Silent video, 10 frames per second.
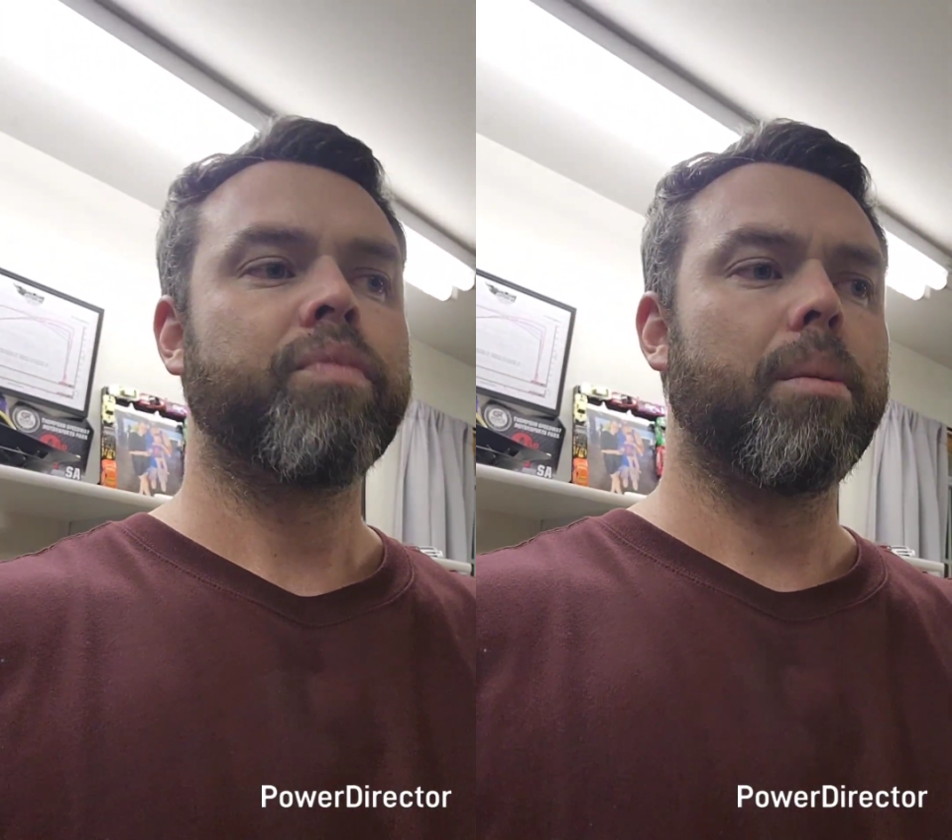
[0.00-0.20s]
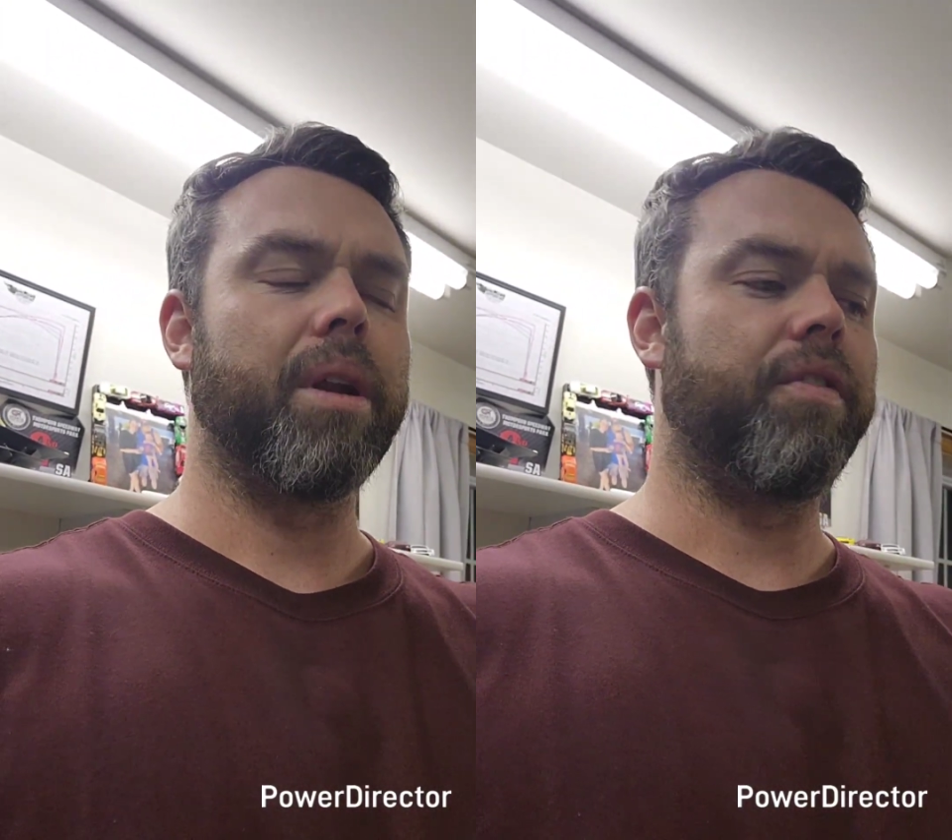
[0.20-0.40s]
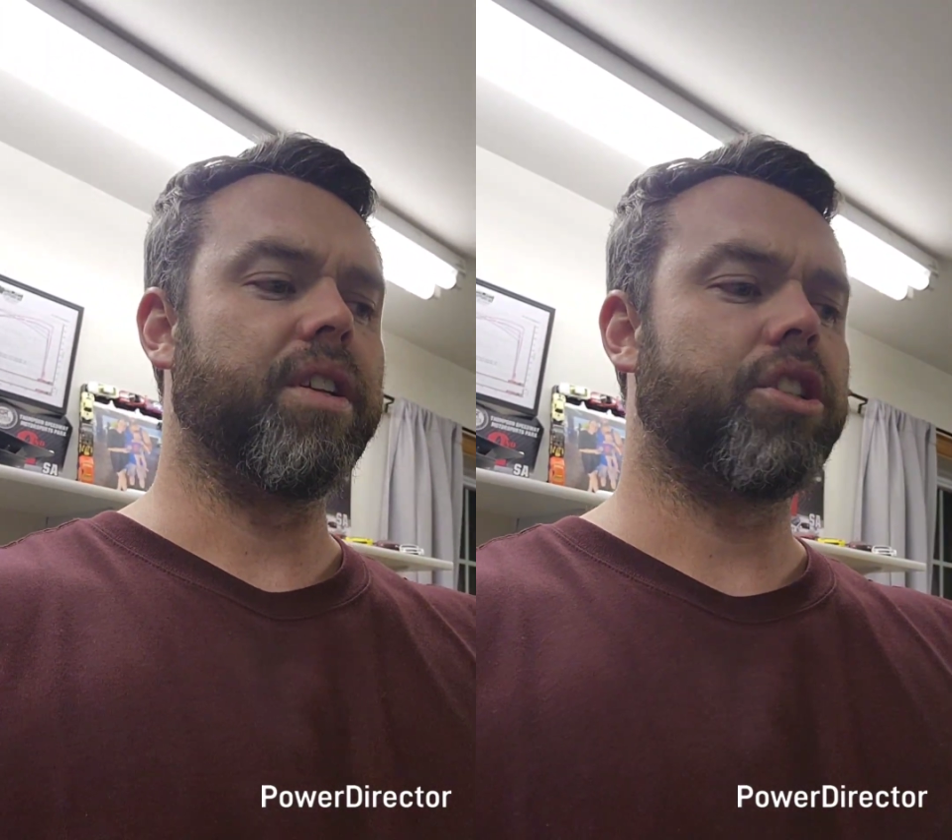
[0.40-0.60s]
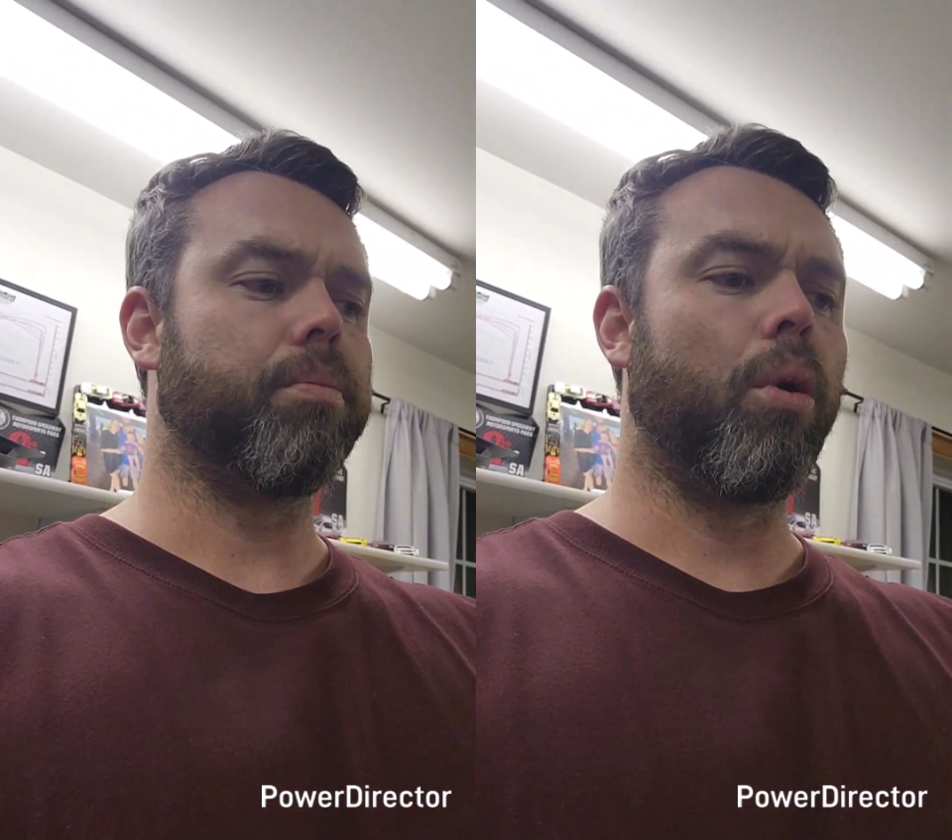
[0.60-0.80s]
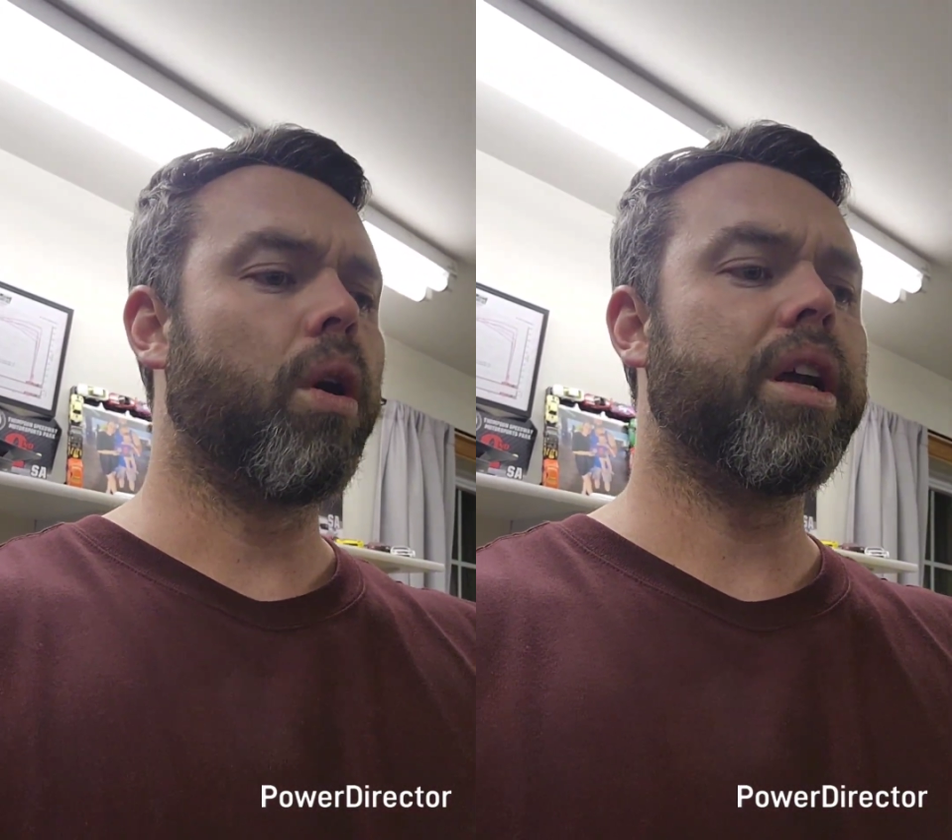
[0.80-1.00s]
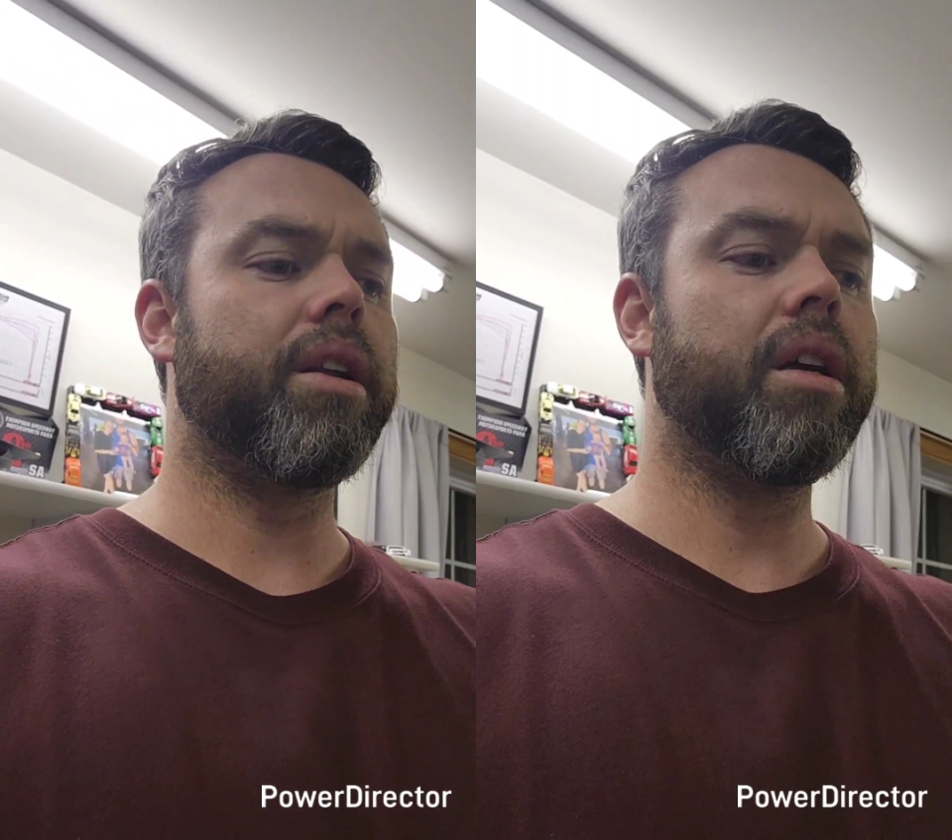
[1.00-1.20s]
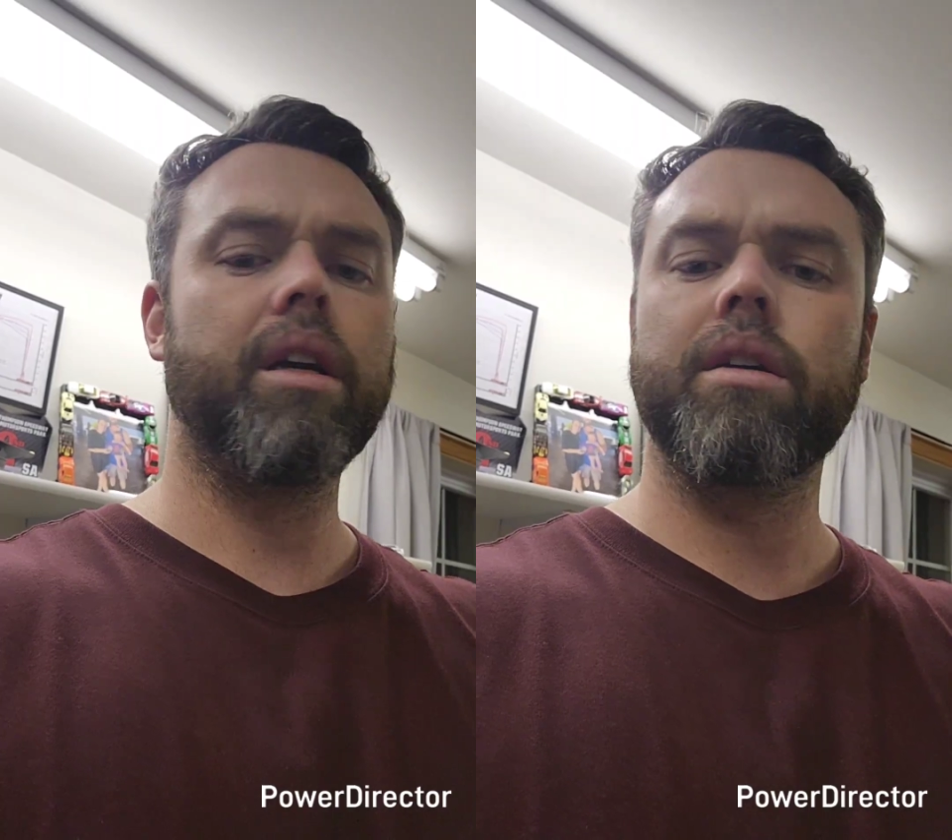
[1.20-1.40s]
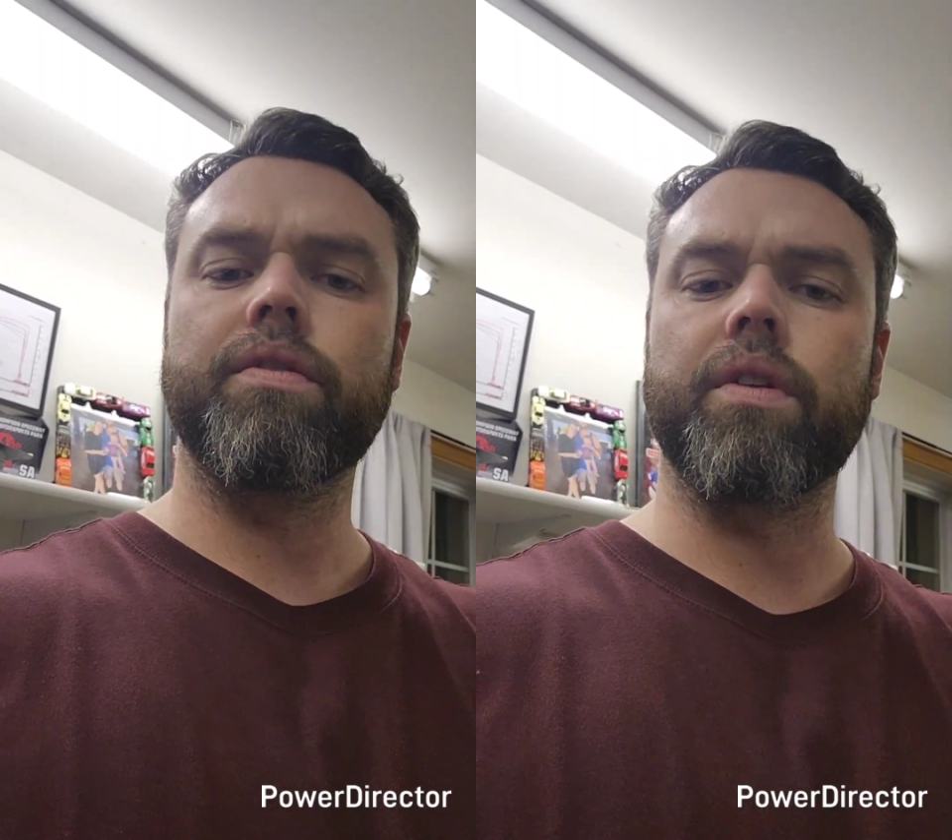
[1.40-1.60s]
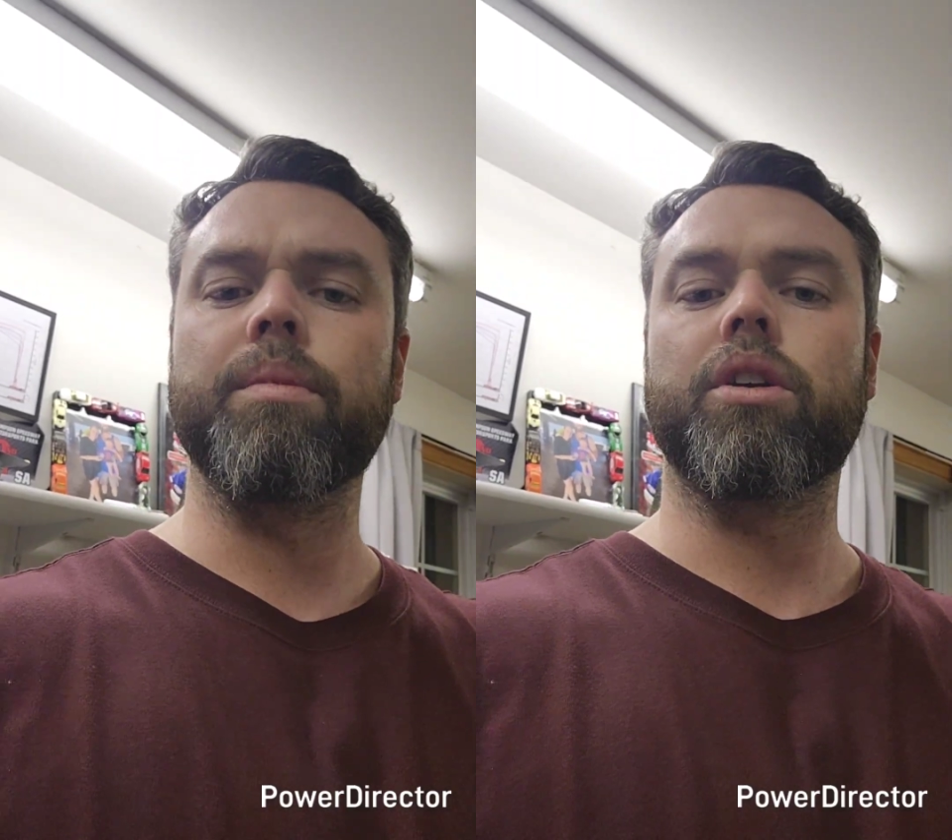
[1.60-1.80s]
But if it's supported from